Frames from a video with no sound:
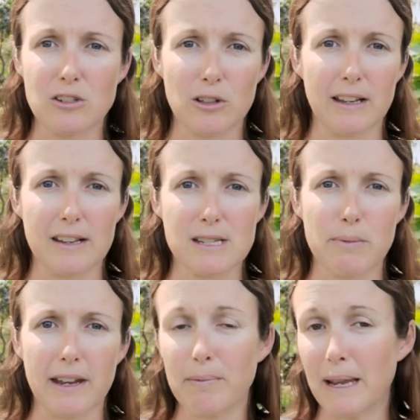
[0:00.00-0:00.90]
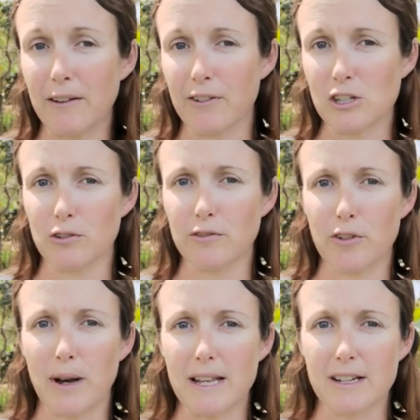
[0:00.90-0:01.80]
do think it's been beneficial
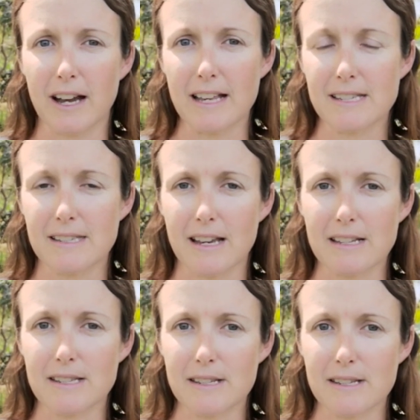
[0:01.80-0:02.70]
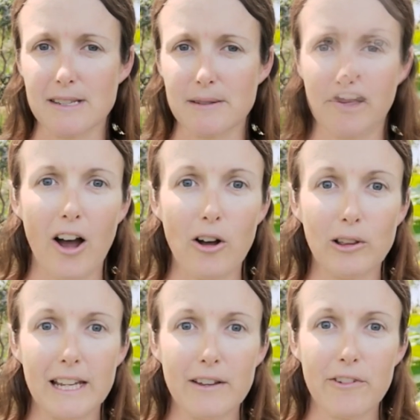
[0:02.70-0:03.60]
for my diastasis. I'll
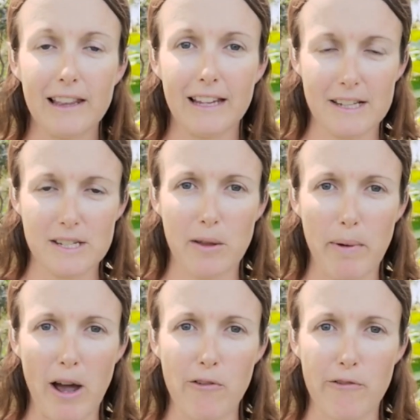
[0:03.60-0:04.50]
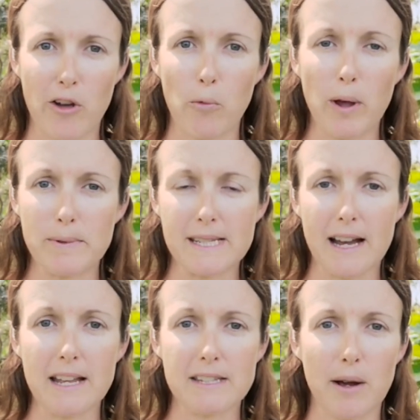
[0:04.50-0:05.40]
leave a link to the Bellefit
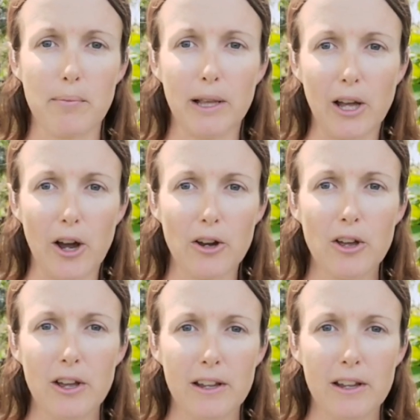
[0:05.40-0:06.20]
website down below.